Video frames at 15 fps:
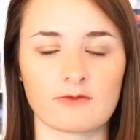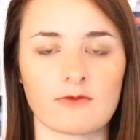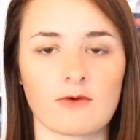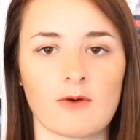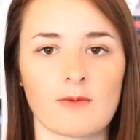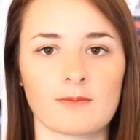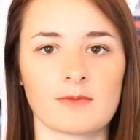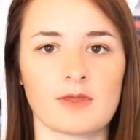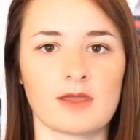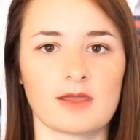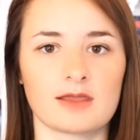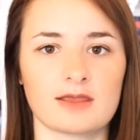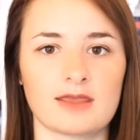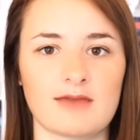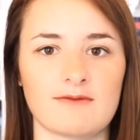from
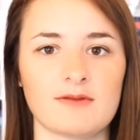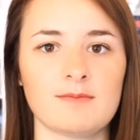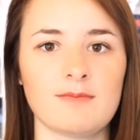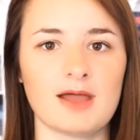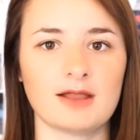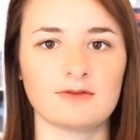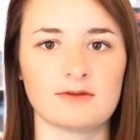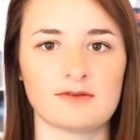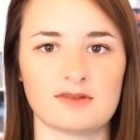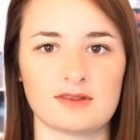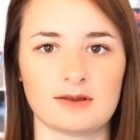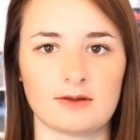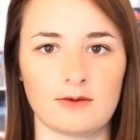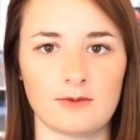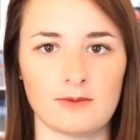Kevin
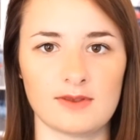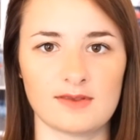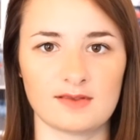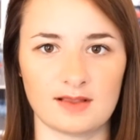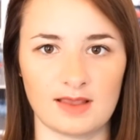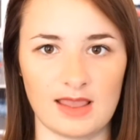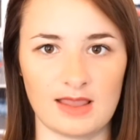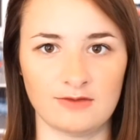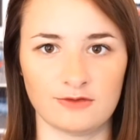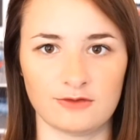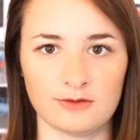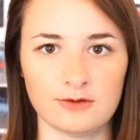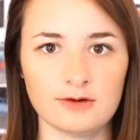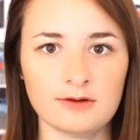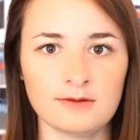Magnussen, who is
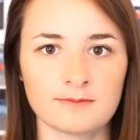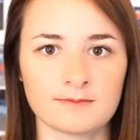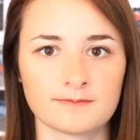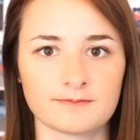injured.